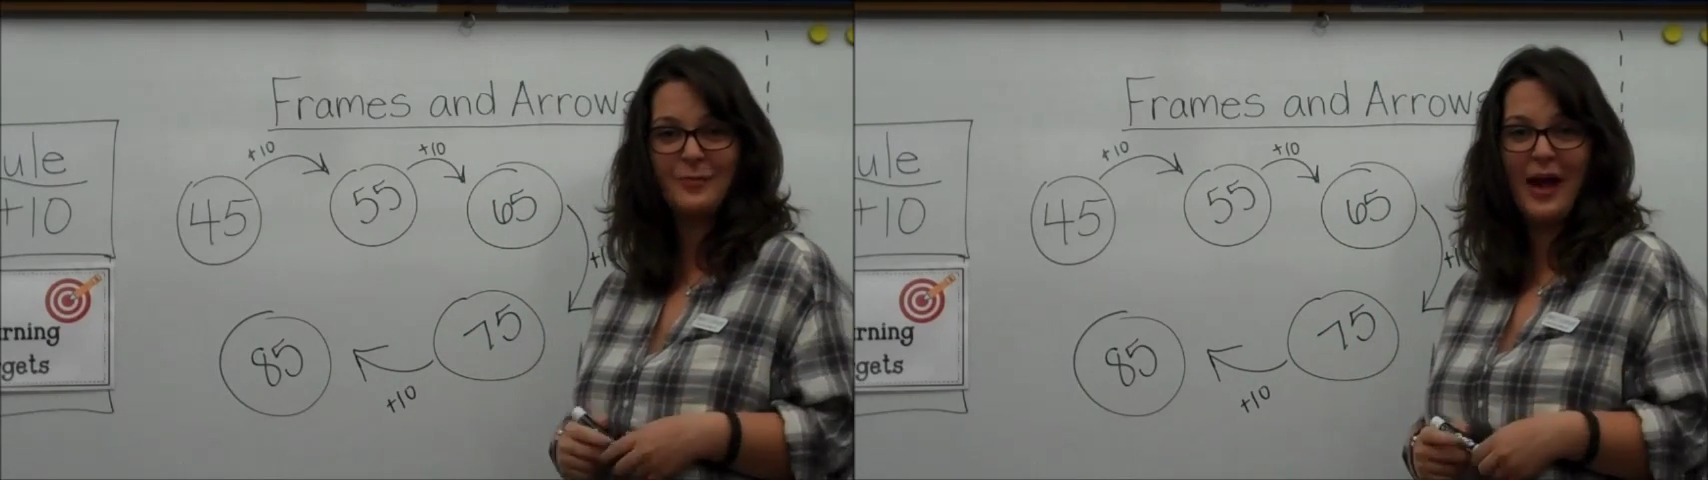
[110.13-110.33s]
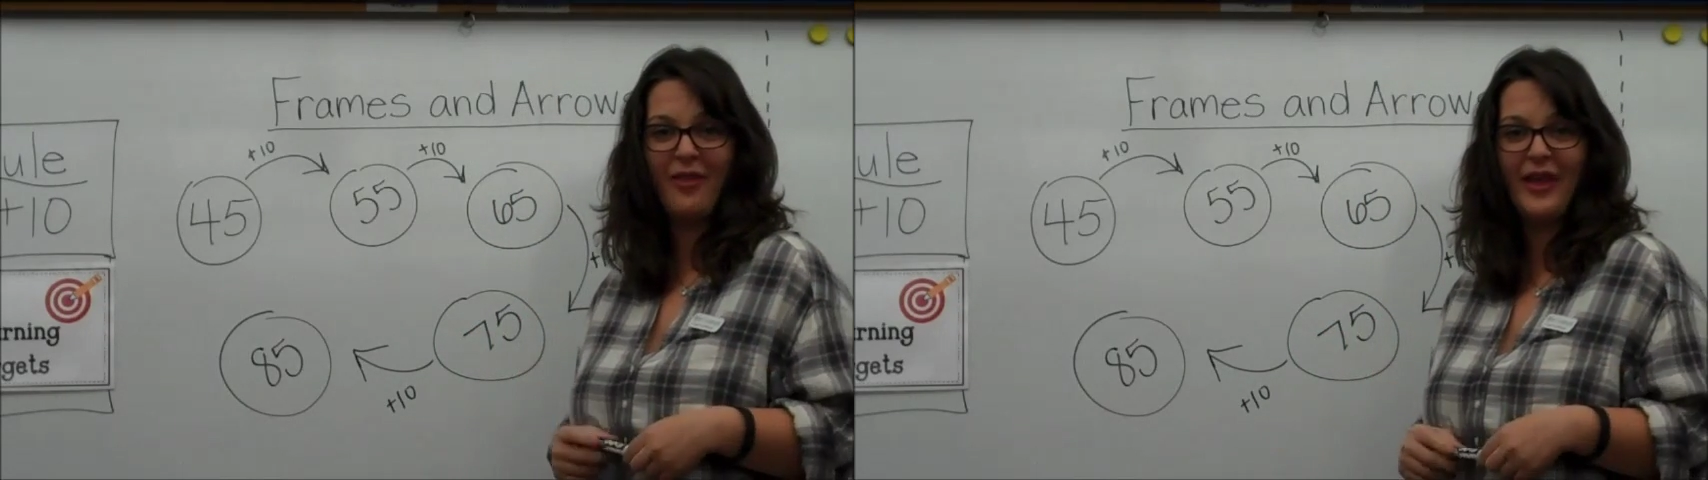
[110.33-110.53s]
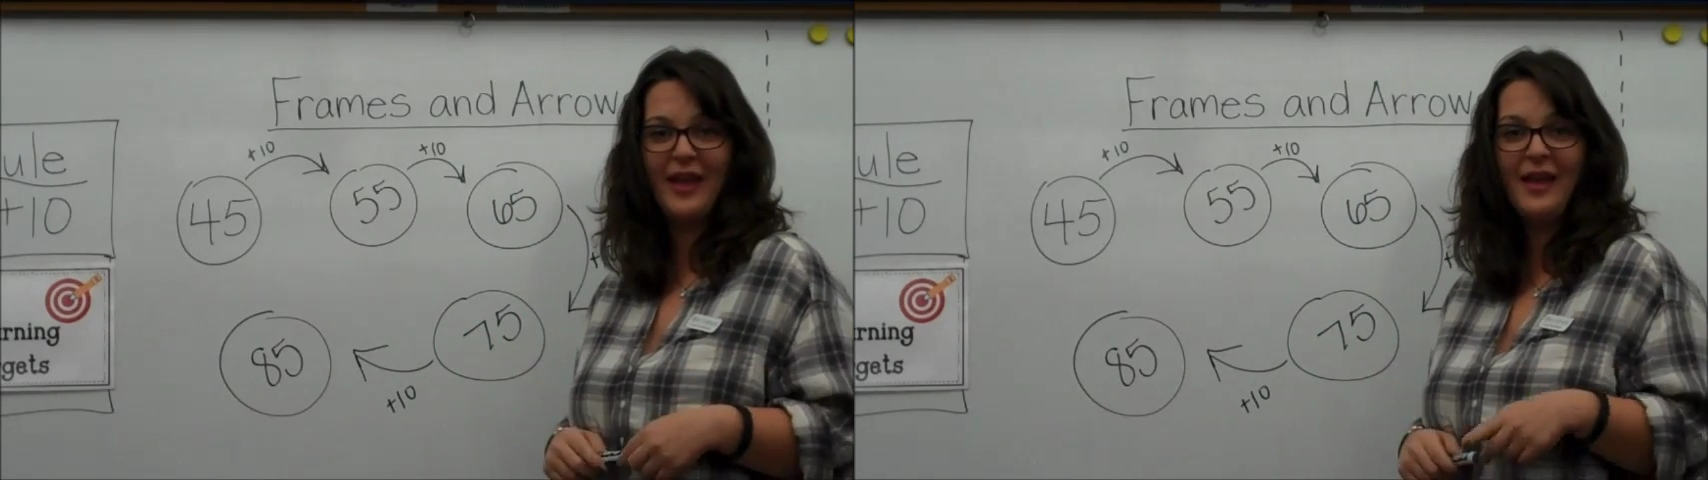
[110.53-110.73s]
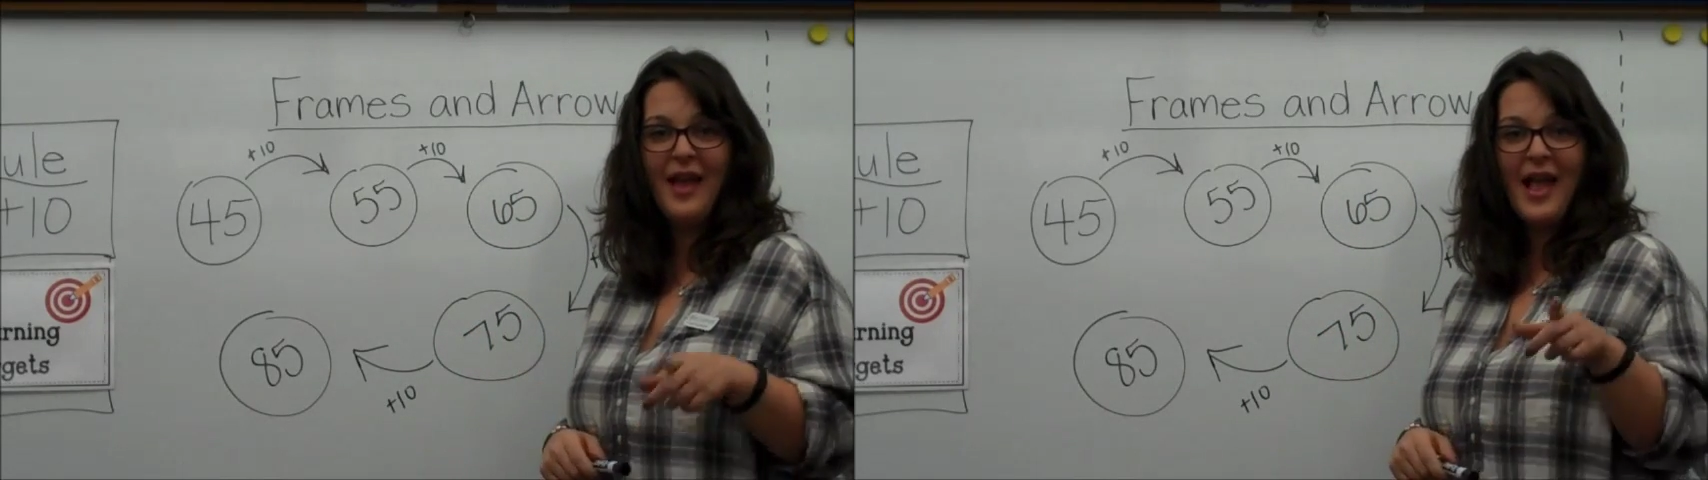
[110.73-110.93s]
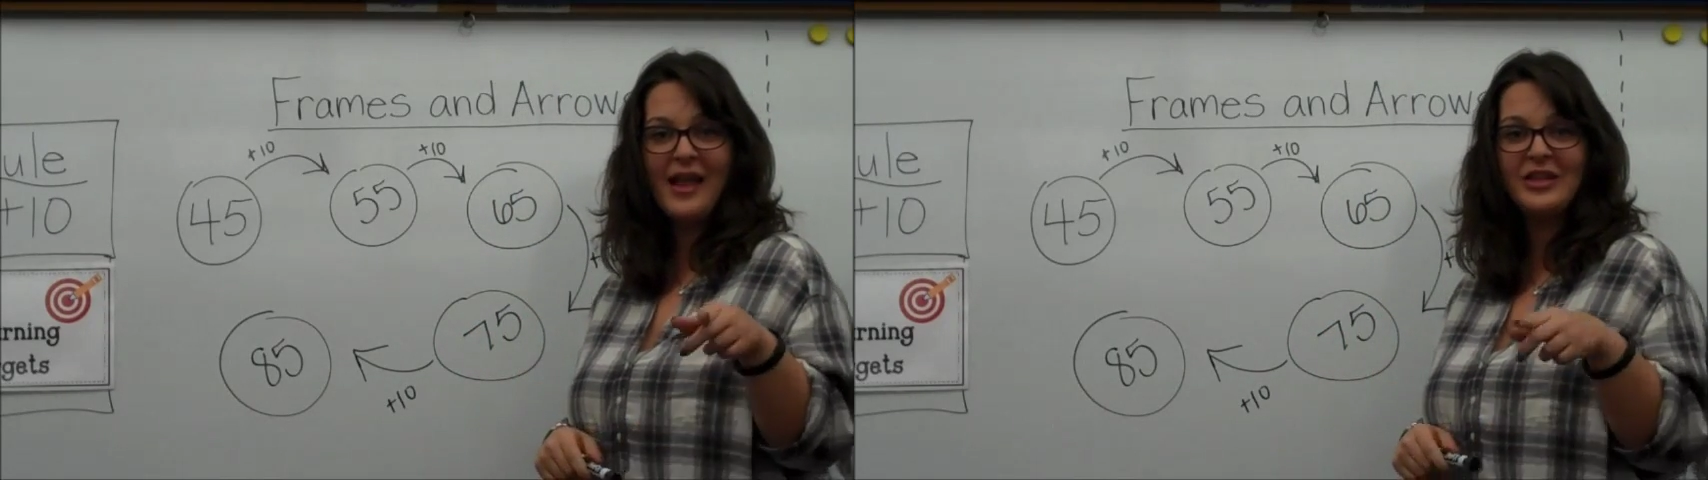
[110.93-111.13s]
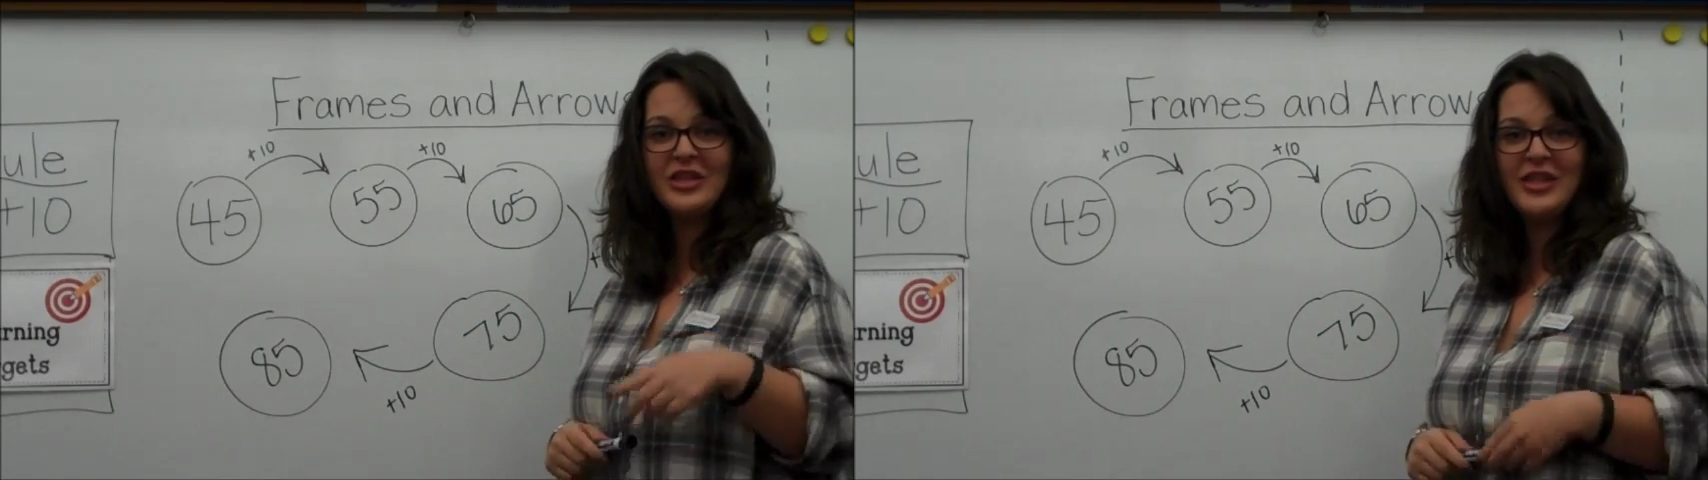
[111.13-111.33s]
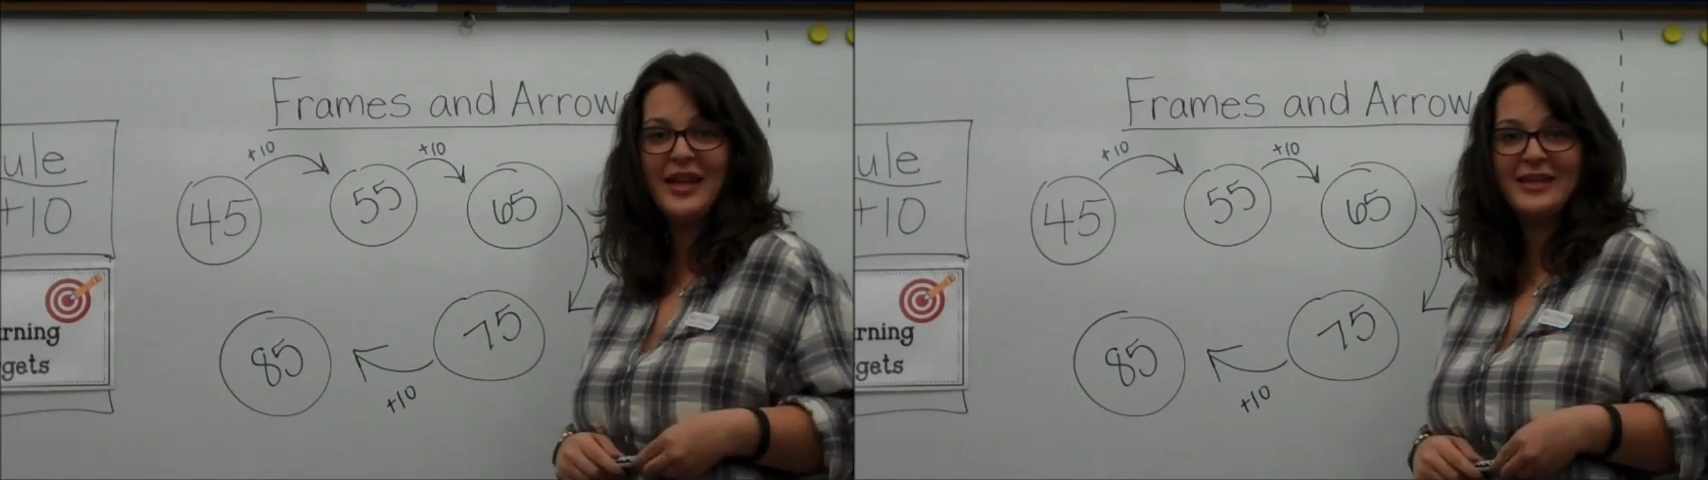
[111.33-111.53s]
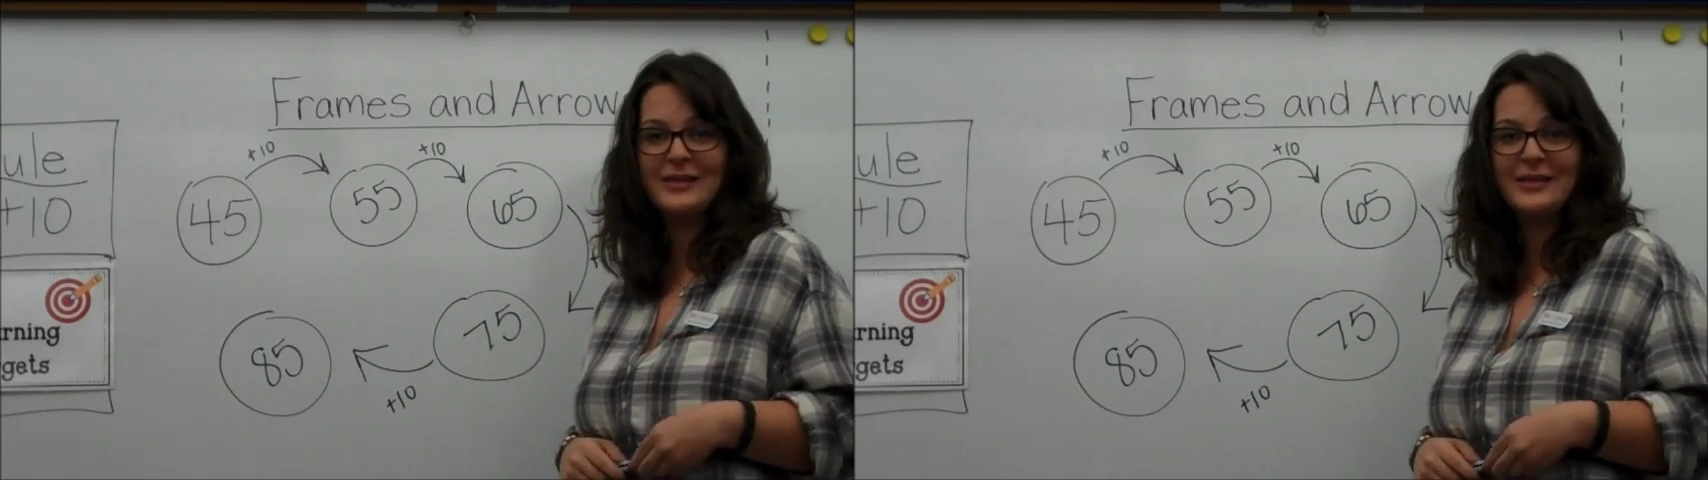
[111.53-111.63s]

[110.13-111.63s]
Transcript: Bradley, and she gets